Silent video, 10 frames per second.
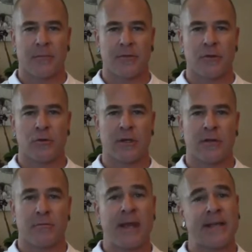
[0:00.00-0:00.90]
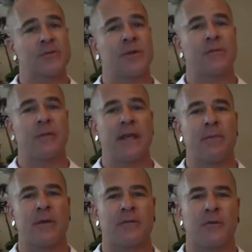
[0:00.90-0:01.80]
You can pace with me,
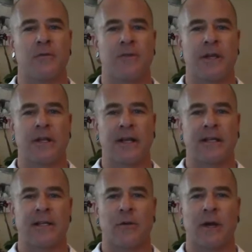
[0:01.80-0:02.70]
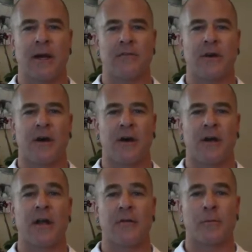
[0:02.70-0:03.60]
but if you feel like you have
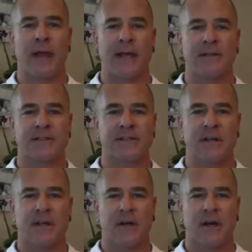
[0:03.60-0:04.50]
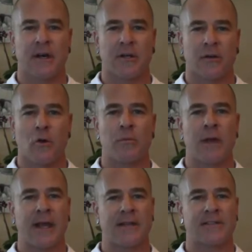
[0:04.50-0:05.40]
another pace, your own
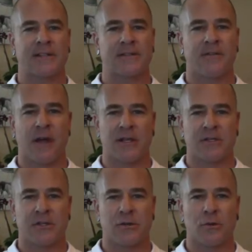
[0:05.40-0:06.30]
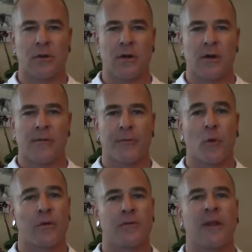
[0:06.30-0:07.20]
pace, that's fine too.
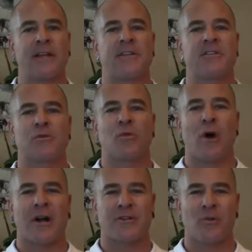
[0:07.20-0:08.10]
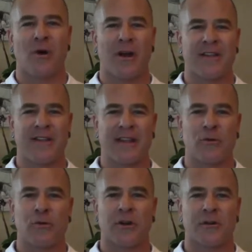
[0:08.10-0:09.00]
Or if you'd like to just watch one and then
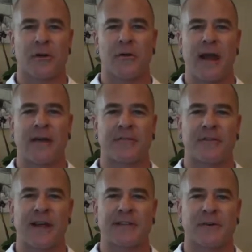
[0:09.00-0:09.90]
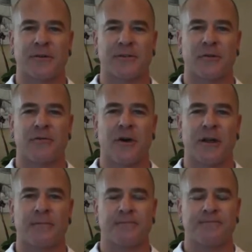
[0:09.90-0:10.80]
do it on your own after, that's also fine.